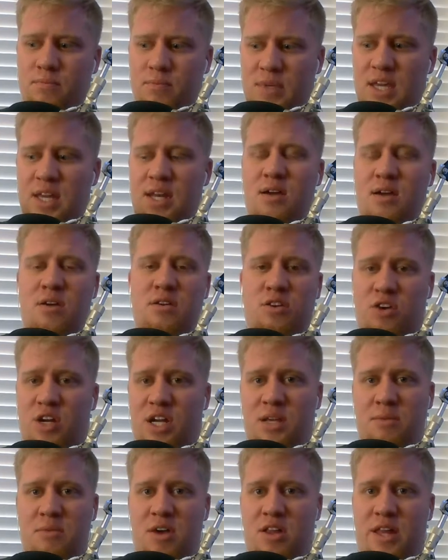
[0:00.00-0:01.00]
getting on your
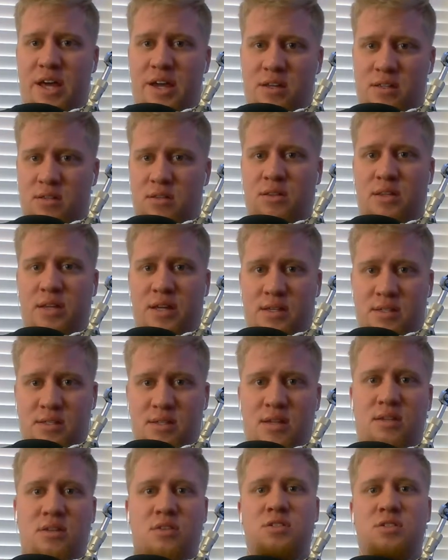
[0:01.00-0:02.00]
email list
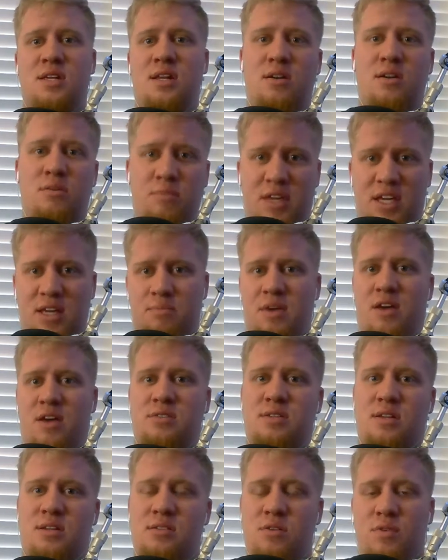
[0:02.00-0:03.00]
and you're sending them
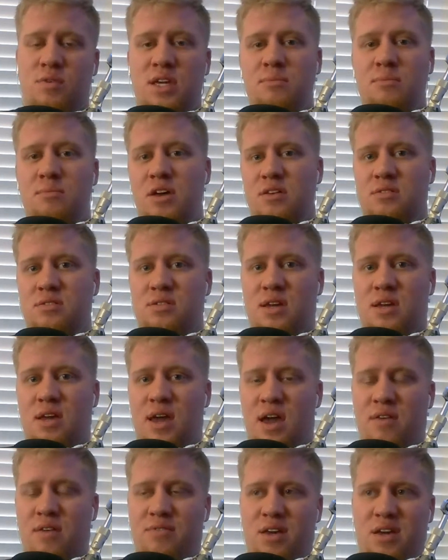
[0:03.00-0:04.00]
emails and so emails they
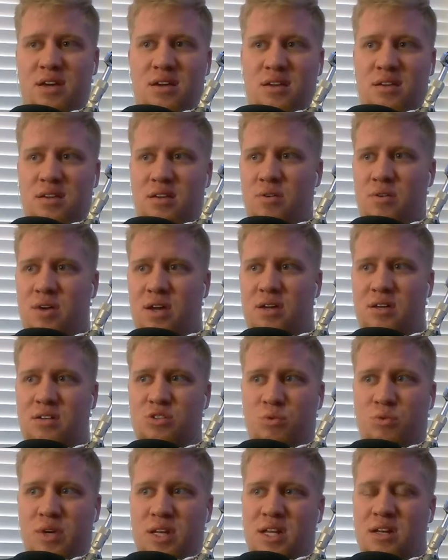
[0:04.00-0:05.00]
have like a you know like a
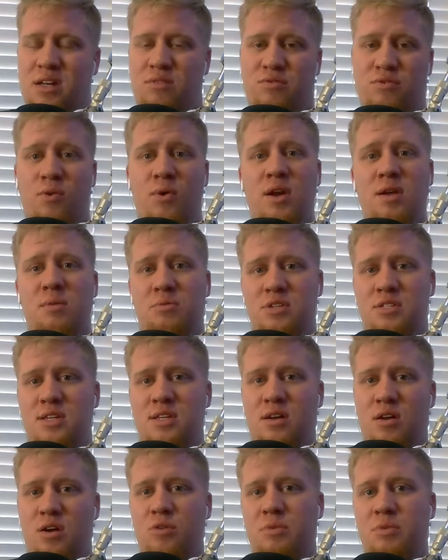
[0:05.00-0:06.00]
20 to 40
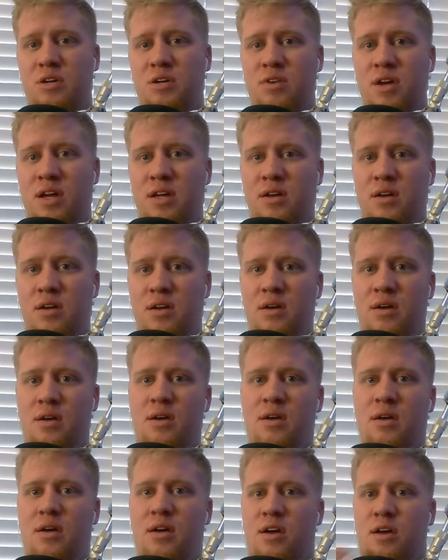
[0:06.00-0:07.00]
percent open rate
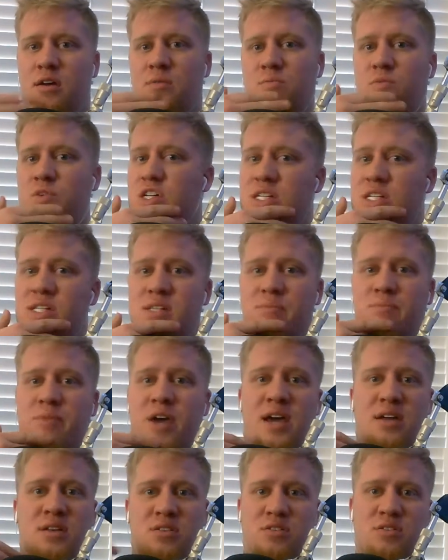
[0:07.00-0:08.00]
um, which isn't
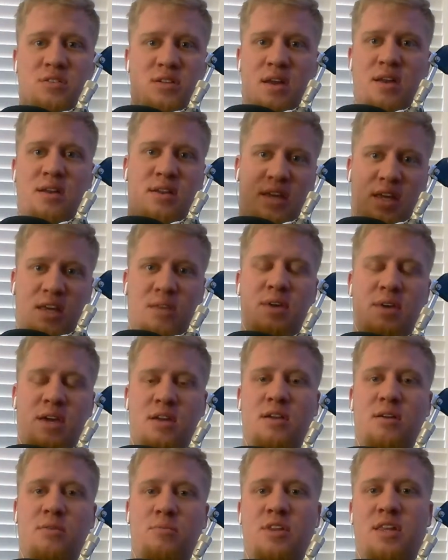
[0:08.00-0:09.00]
bad you just got to keep
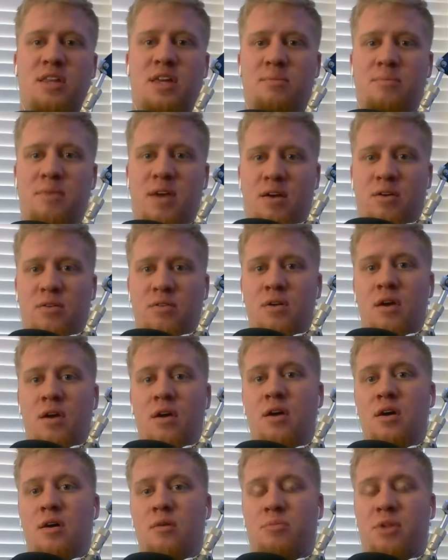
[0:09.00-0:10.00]
hitting them with email
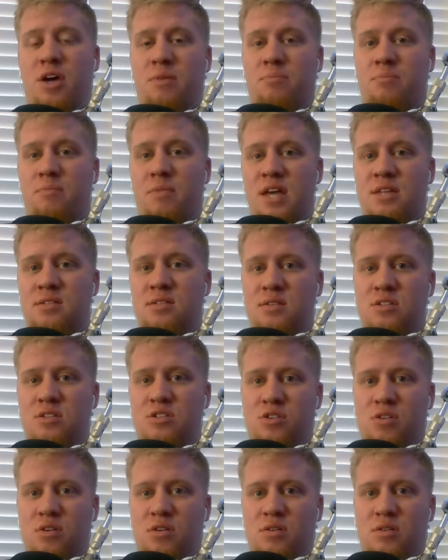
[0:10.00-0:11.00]
but
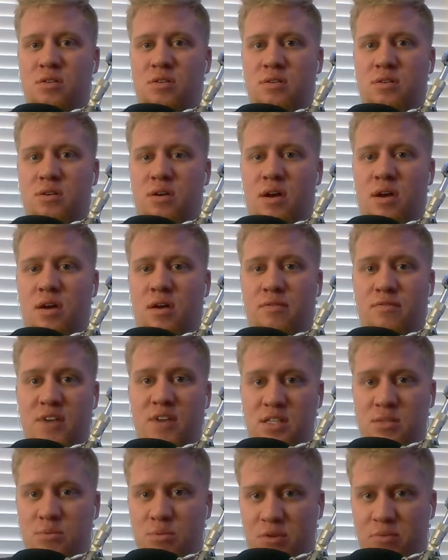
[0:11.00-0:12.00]
messenger uh,
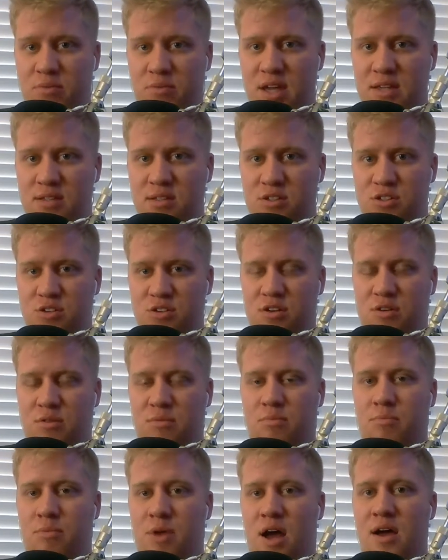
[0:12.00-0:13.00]
facebook messenger
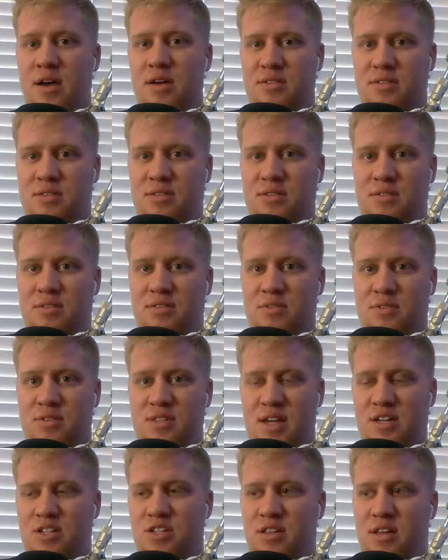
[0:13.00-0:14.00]
bots so
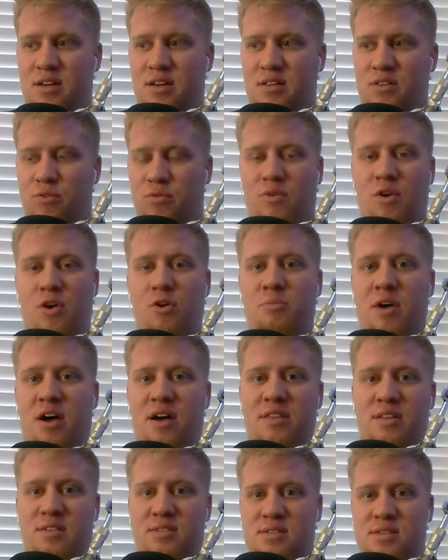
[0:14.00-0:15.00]
it's actually like a little
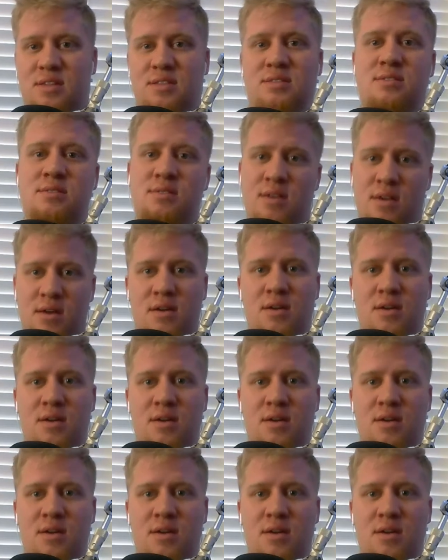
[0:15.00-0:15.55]
robot that sends